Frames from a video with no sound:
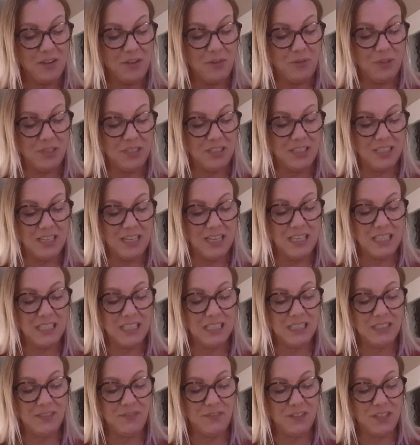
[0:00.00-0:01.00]
which
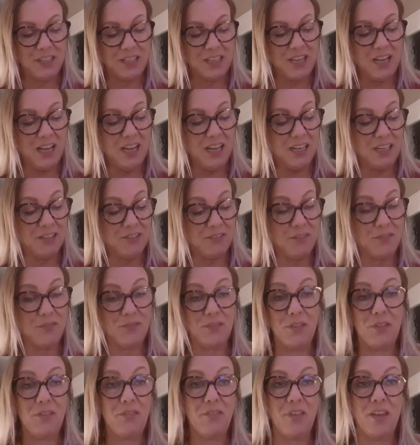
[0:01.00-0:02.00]
is for the color of
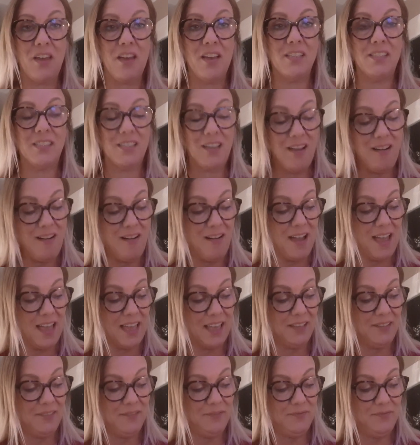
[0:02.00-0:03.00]
the third
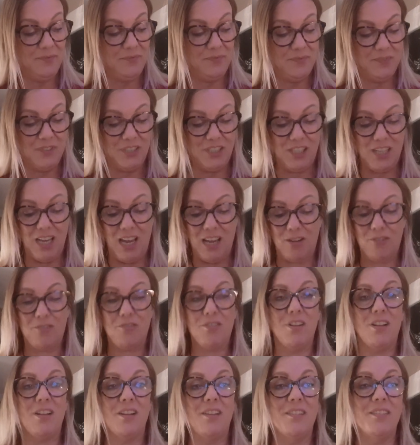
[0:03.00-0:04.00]
eye
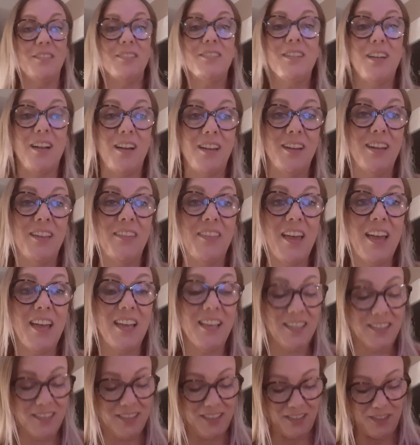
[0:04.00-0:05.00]
chakra color, that
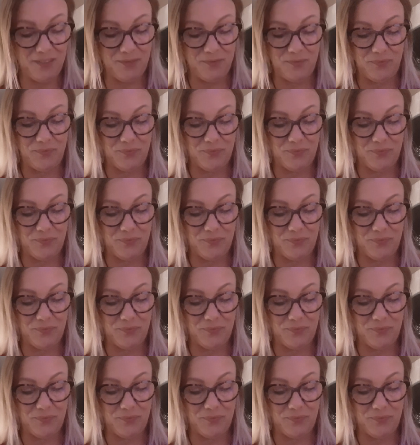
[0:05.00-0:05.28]
is.